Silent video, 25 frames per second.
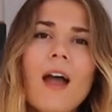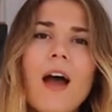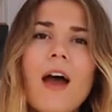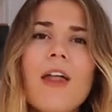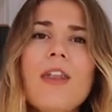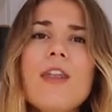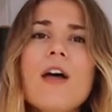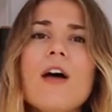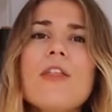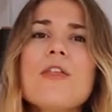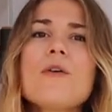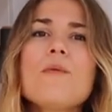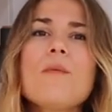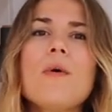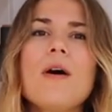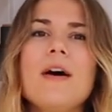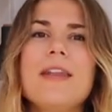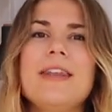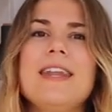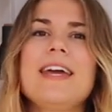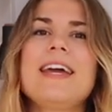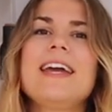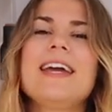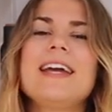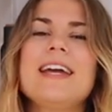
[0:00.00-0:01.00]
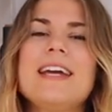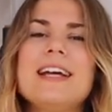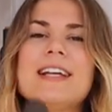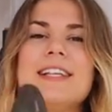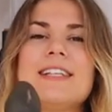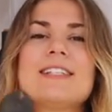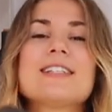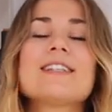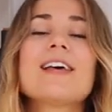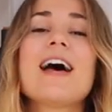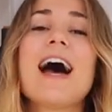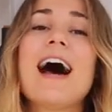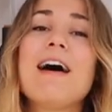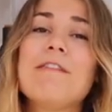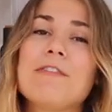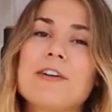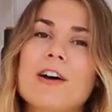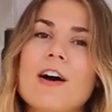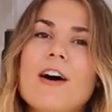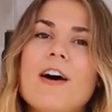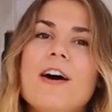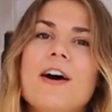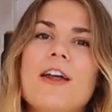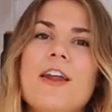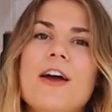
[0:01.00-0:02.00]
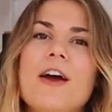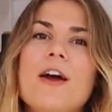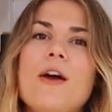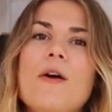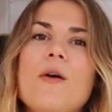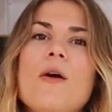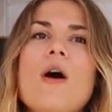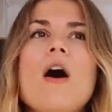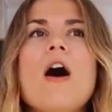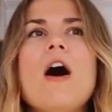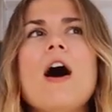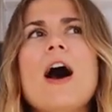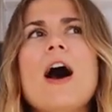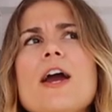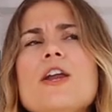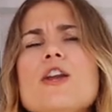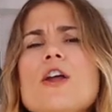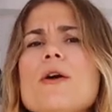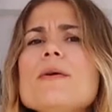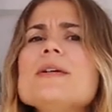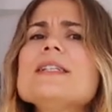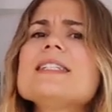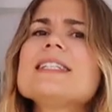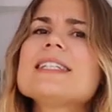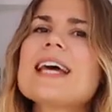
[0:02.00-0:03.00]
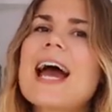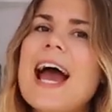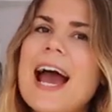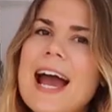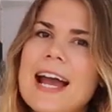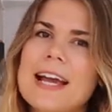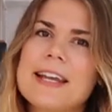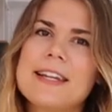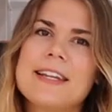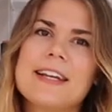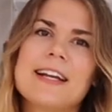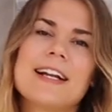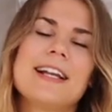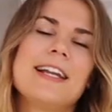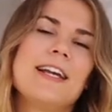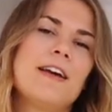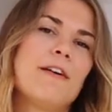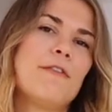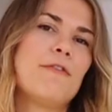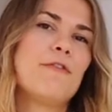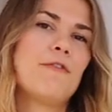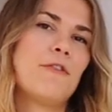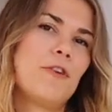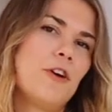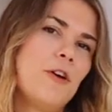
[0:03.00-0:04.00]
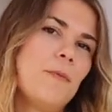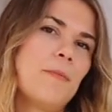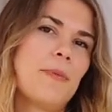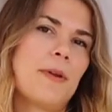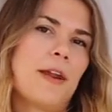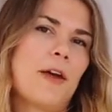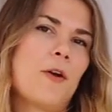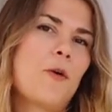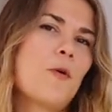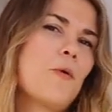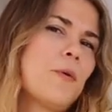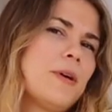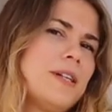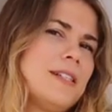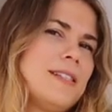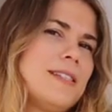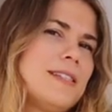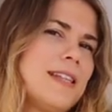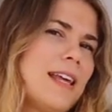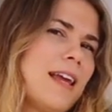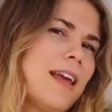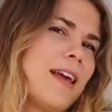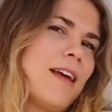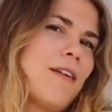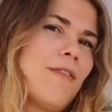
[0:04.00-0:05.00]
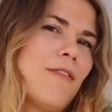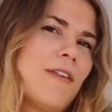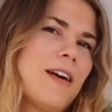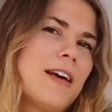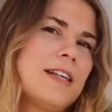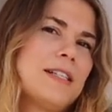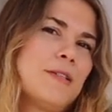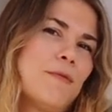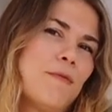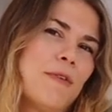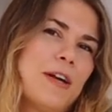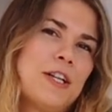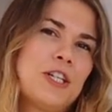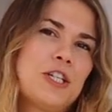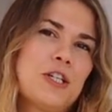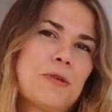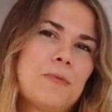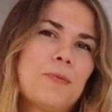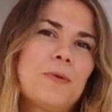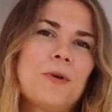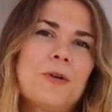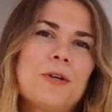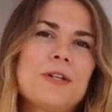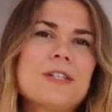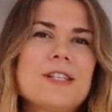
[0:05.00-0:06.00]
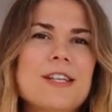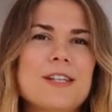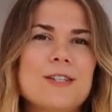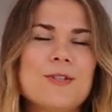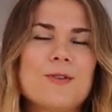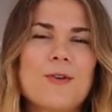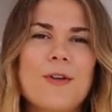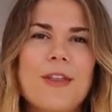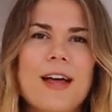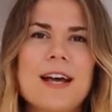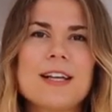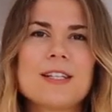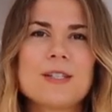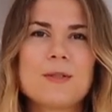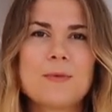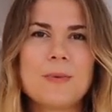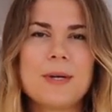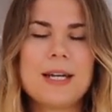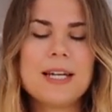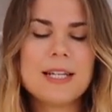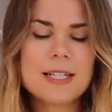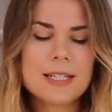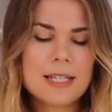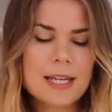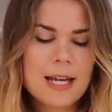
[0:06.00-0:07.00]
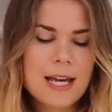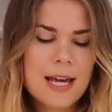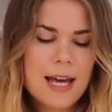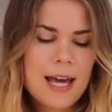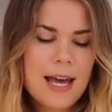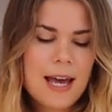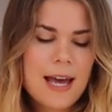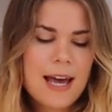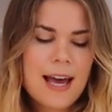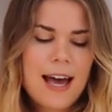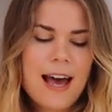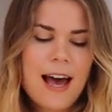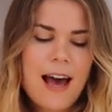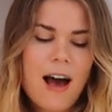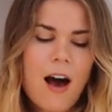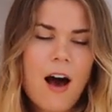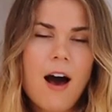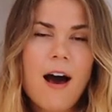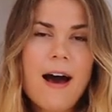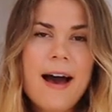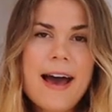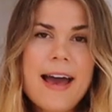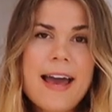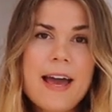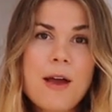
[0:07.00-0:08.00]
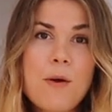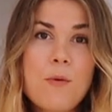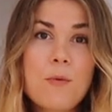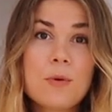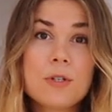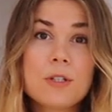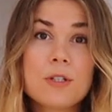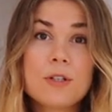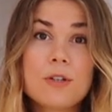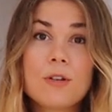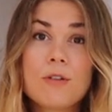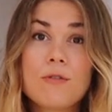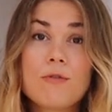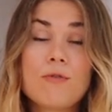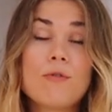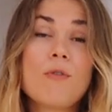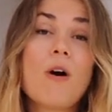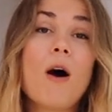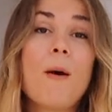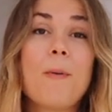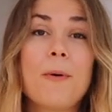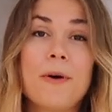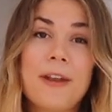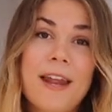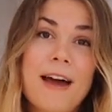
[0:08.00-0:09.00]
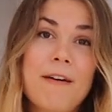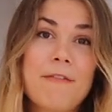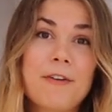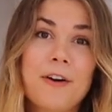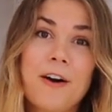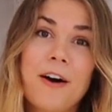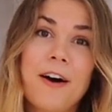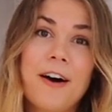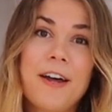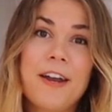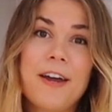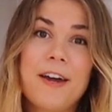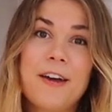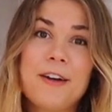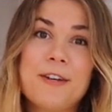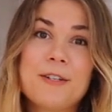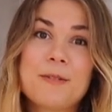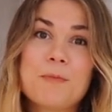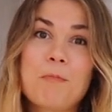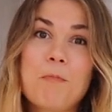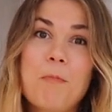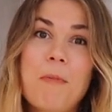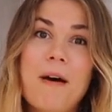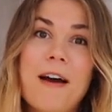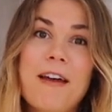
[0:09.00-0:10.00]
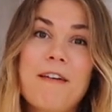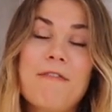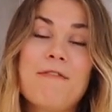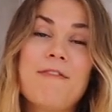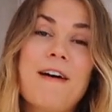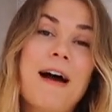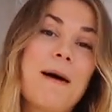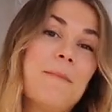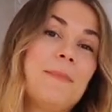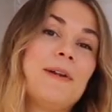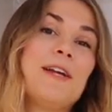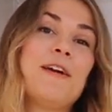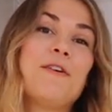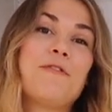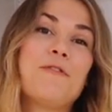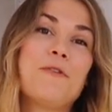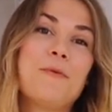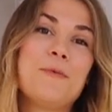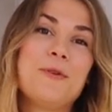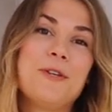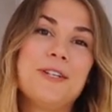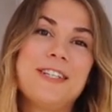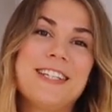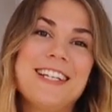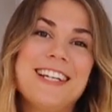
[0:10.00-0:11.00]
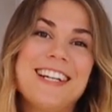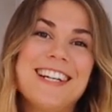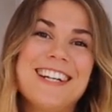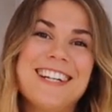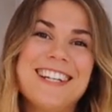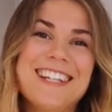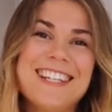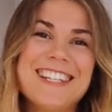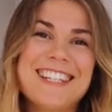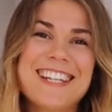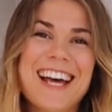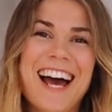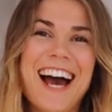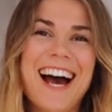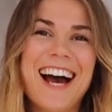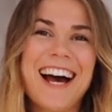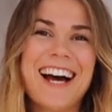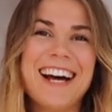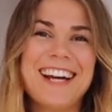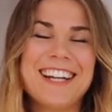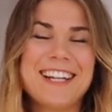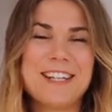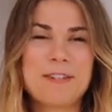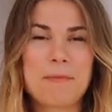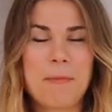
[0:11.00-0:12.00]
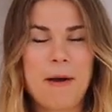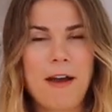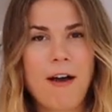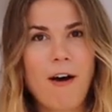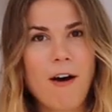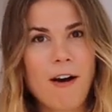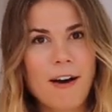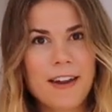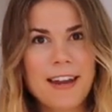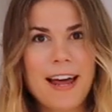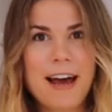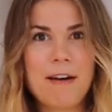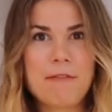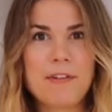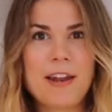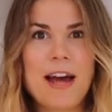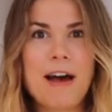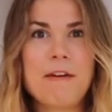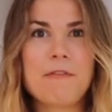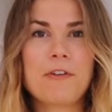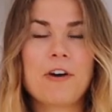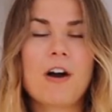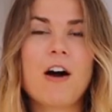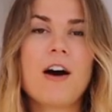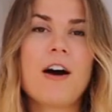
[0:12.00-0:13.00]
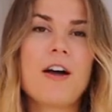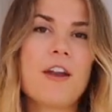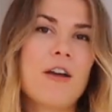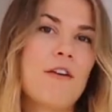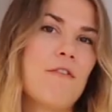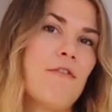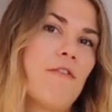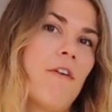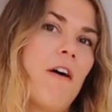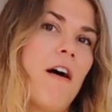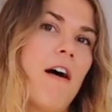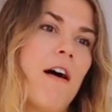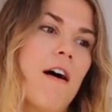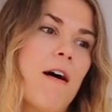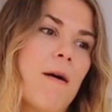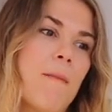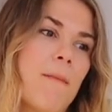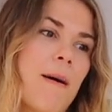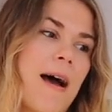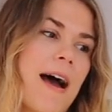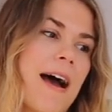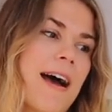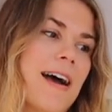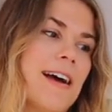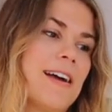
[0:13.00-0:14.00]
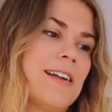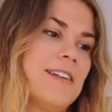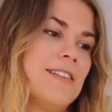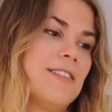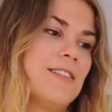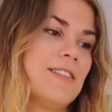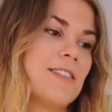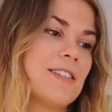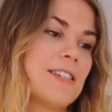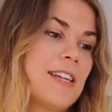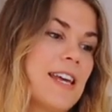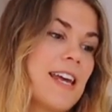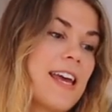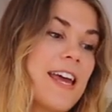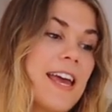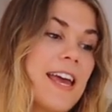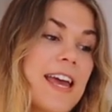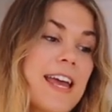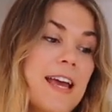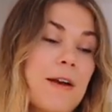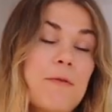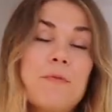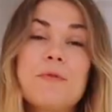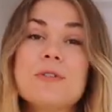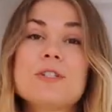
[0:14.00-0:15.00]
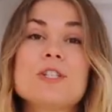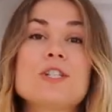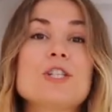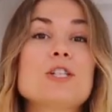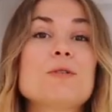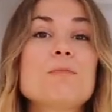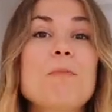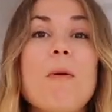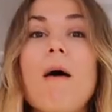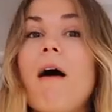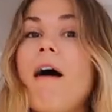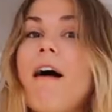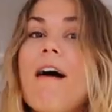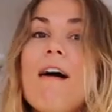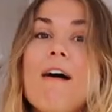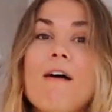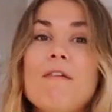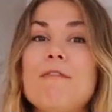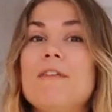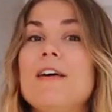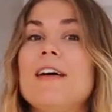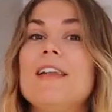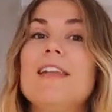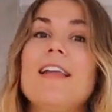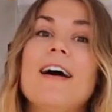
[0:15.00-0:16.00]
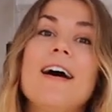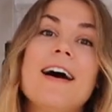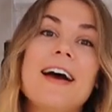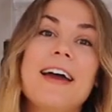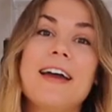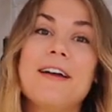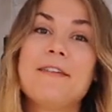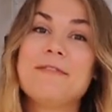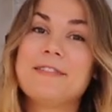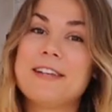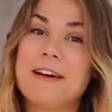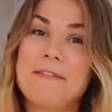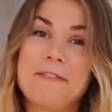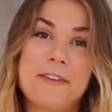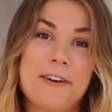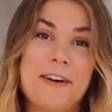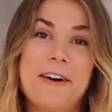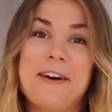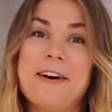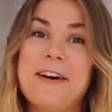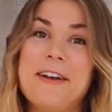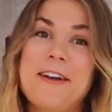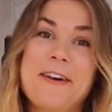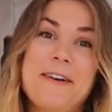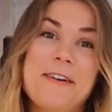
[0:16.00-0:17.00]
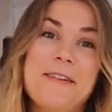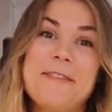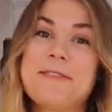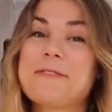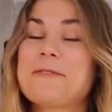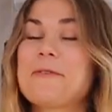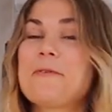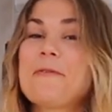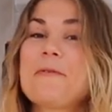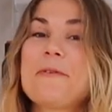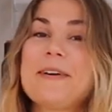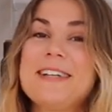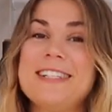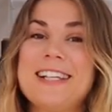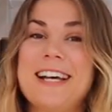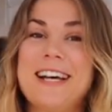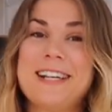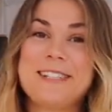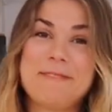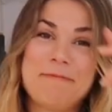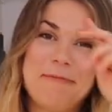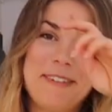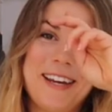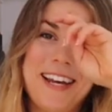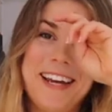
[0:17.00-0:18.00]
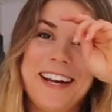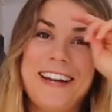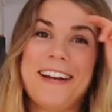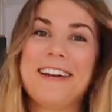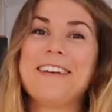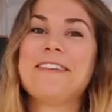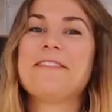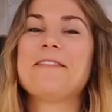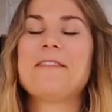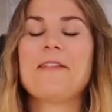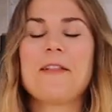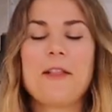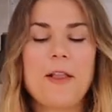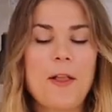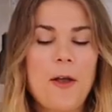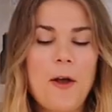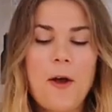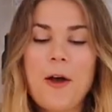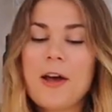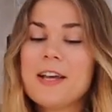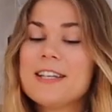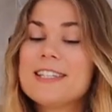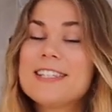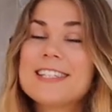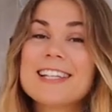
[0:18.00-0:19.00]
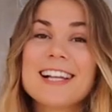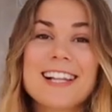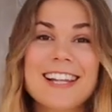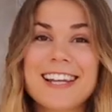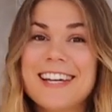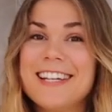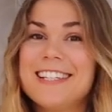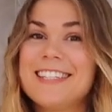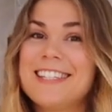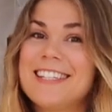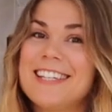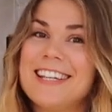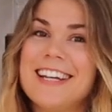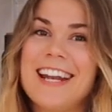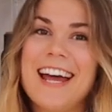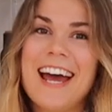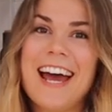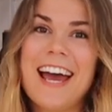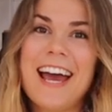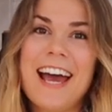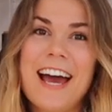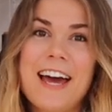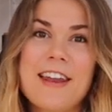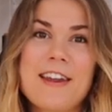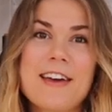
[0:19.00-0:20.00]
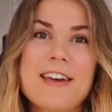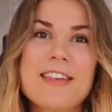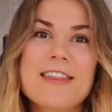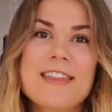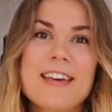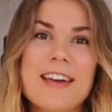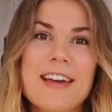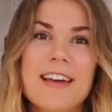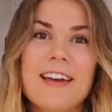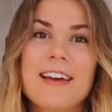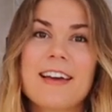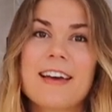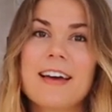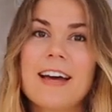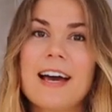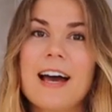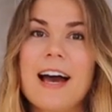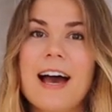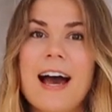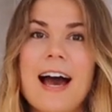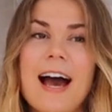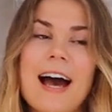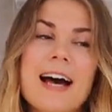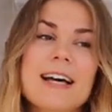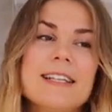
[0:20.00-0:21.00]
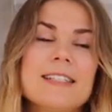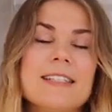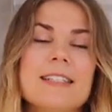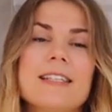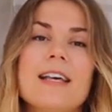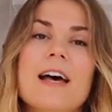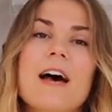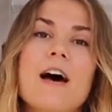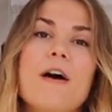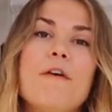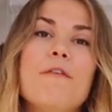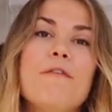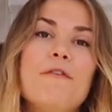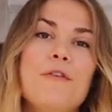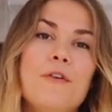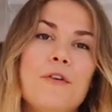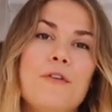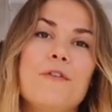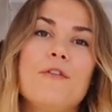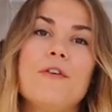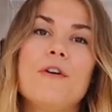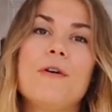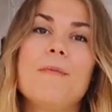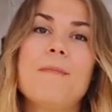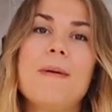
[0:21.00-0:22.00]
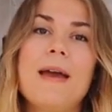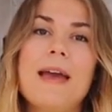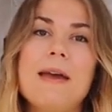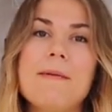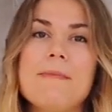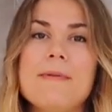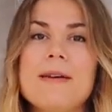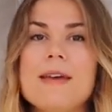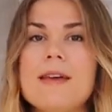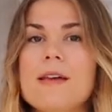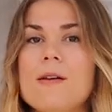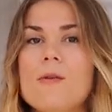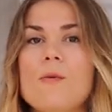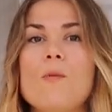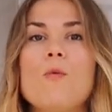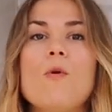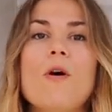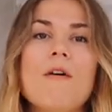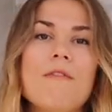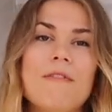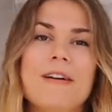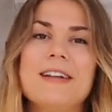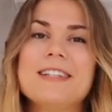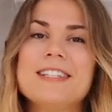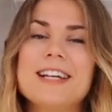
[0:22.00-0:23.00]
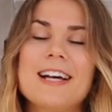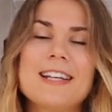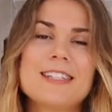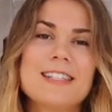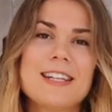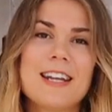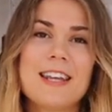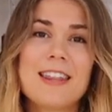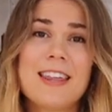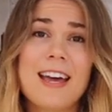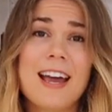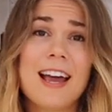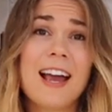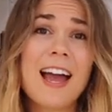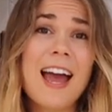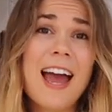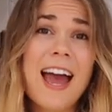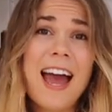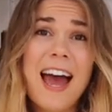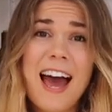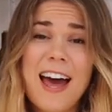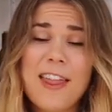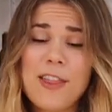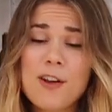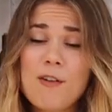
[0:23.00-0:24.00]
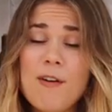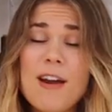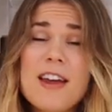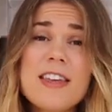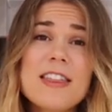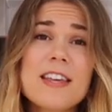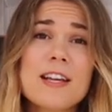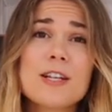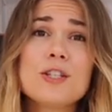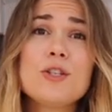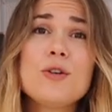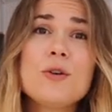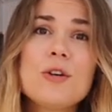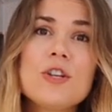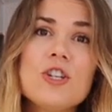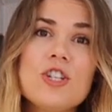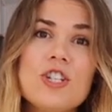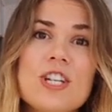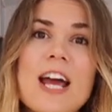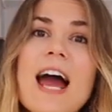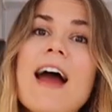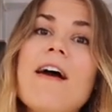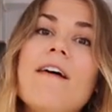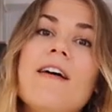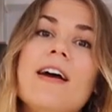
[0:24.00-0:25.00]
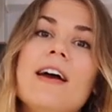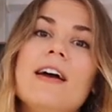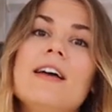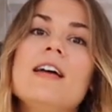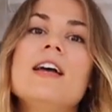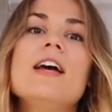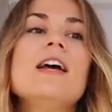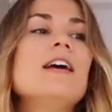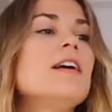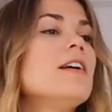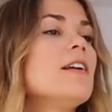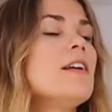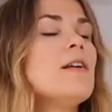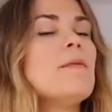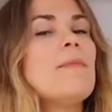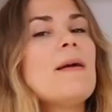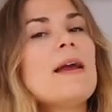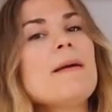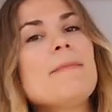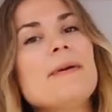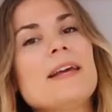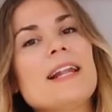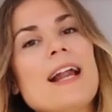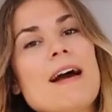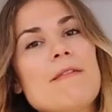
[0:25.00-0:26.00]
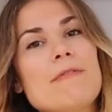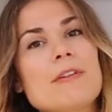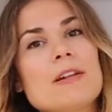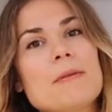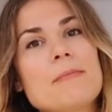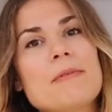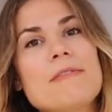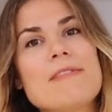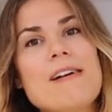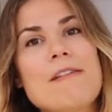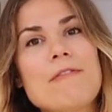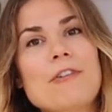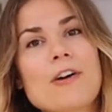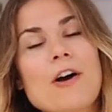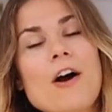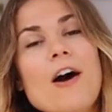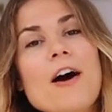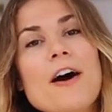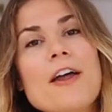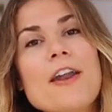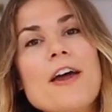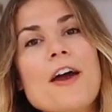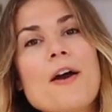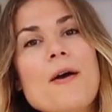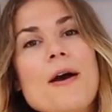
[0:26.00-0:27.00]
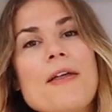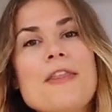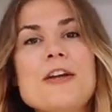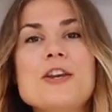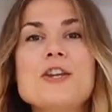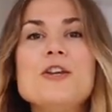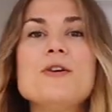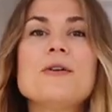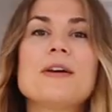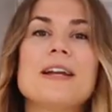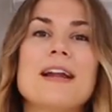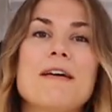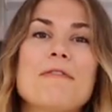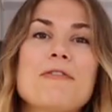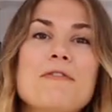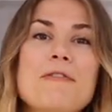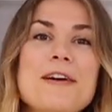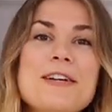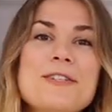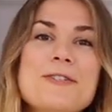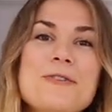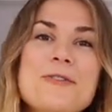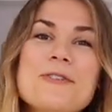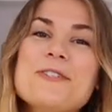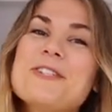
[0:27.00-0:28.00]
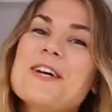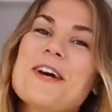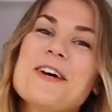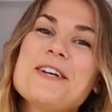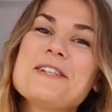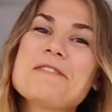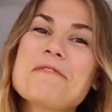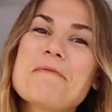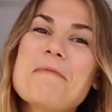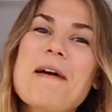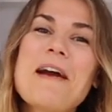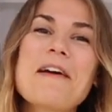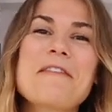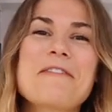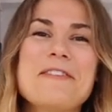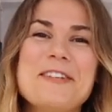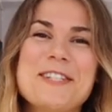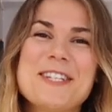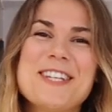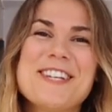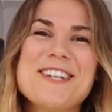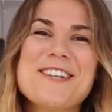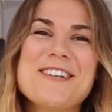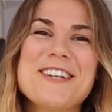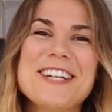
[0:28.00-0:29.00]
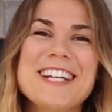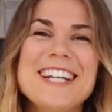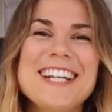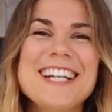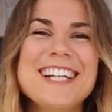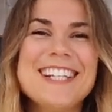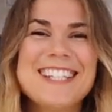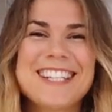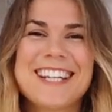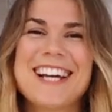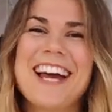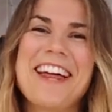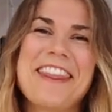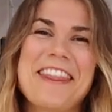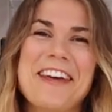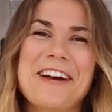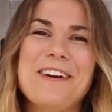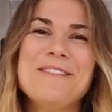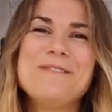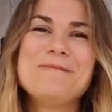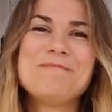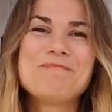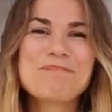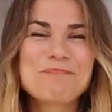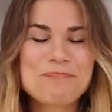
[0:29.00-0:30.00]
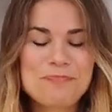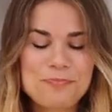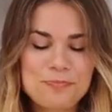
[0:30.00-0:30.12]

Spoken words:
Another one is avocado. I know it's technically a fruit, but I always think of it as a vegetable because it's not that sweet. I grew up on avocados. My family are from New Zealand, and my aunt have an avocado farm, and it was just part of our lives. Avocados always has been. Still is today, and I think as a food for a baby, what a fantastic thing. And the great thing is you can share it. Your baby can have a little bit of avocado, and then you can have the rest on toast for breakfast, and you can eat together.